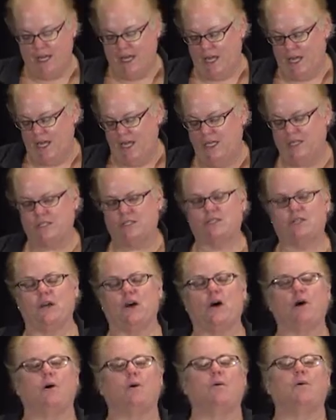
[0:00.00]
And
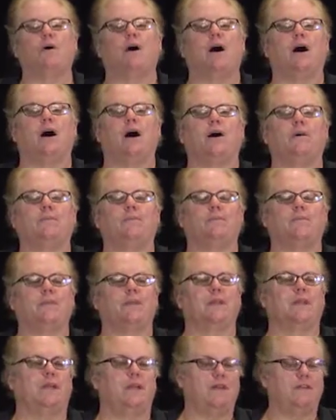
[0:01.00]
so,
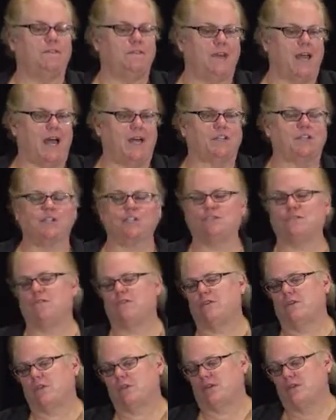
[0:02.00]
in fact, just
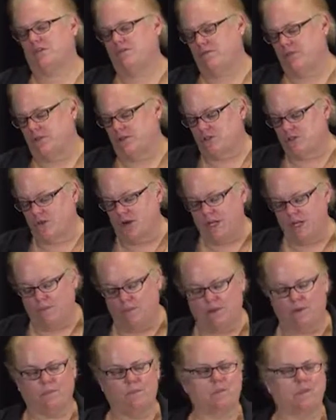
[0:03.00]
for the
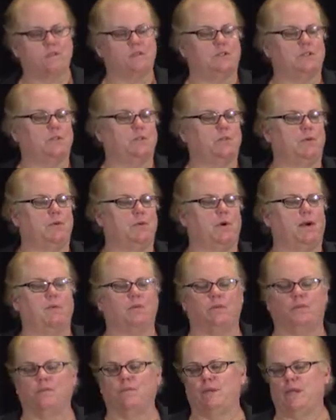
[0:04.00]
training purposes, we
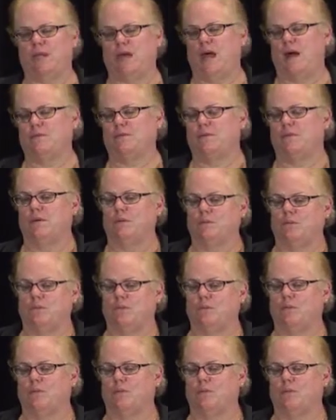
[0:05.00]
went with the mid-abdomen, where